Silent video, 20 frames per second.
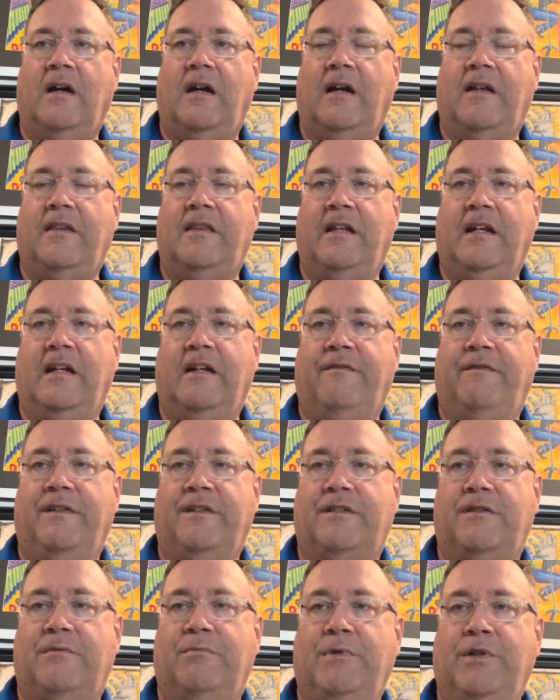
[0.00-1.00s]
think if
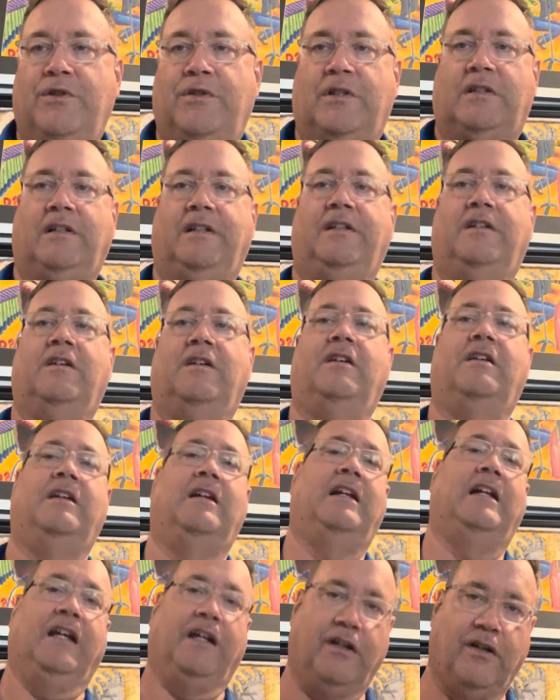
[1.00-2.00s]
it's musically done
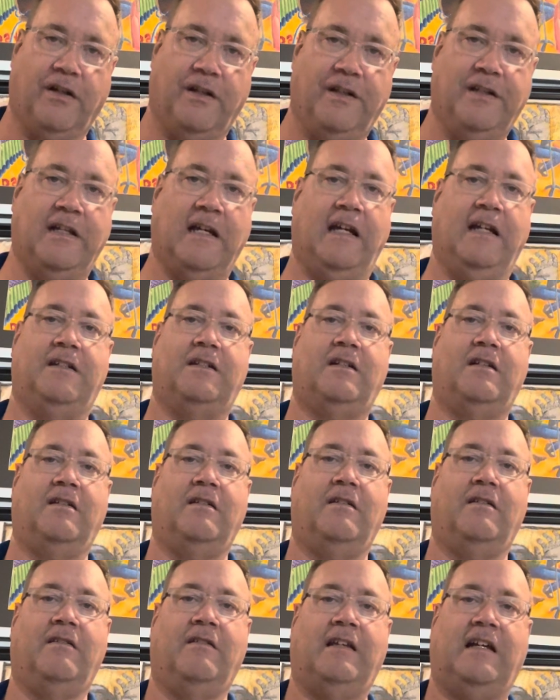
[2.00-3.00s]
and in good taste,
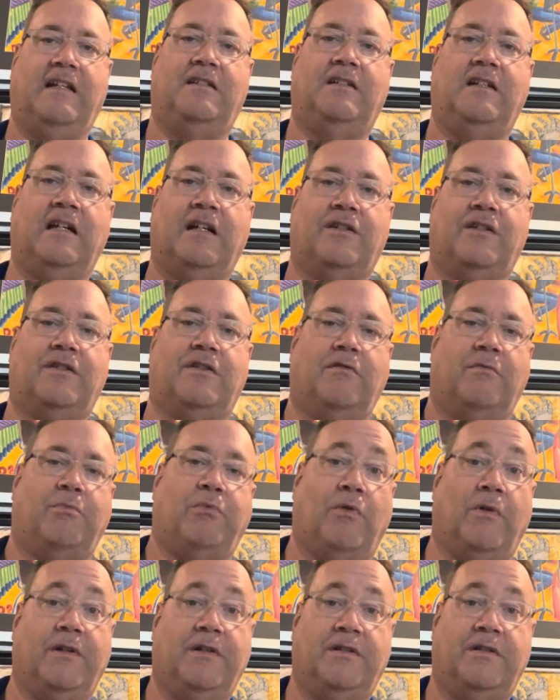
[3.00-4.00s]
that's extra
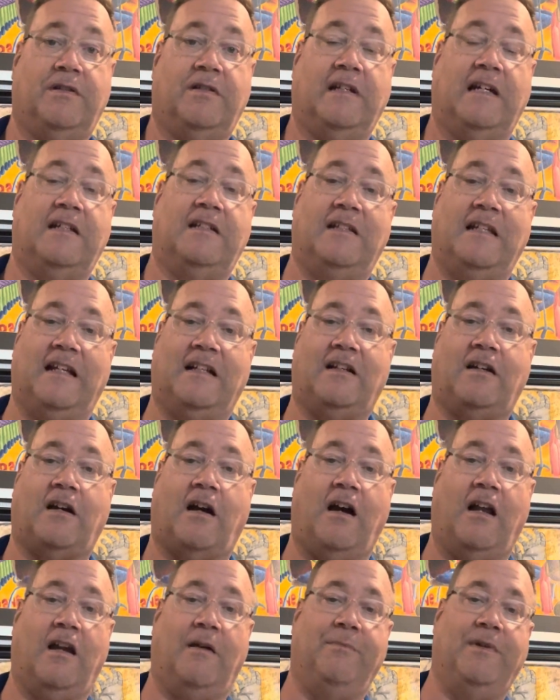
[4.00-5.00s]
points. That's that
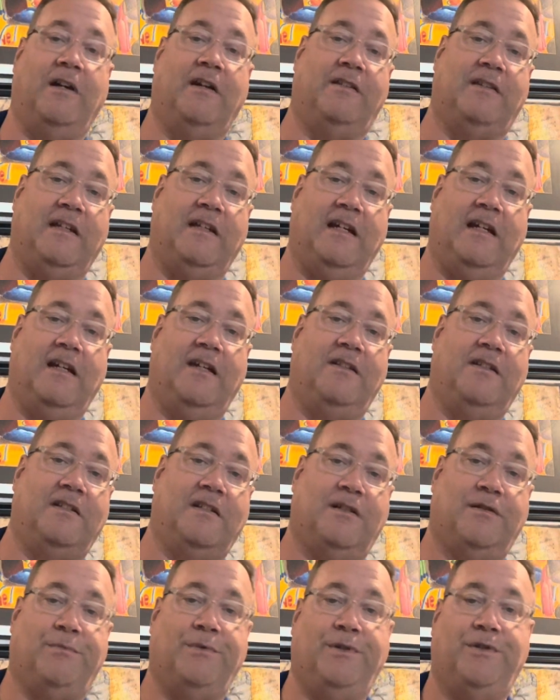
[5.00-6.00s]
column there at the end that
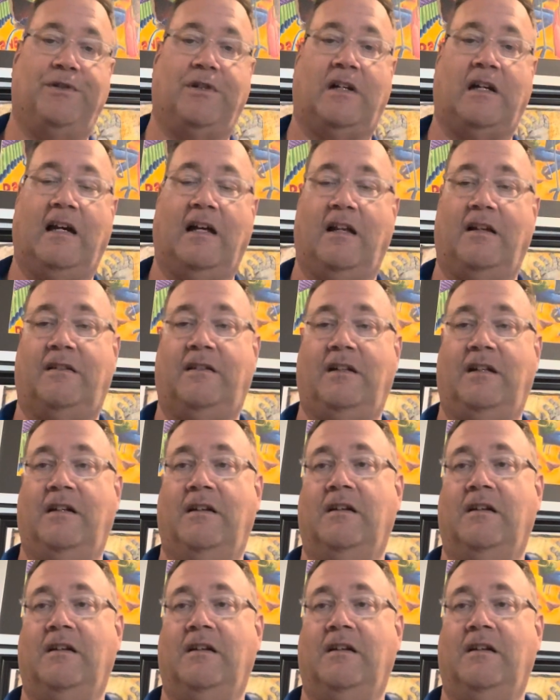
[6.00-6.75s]
says musicality.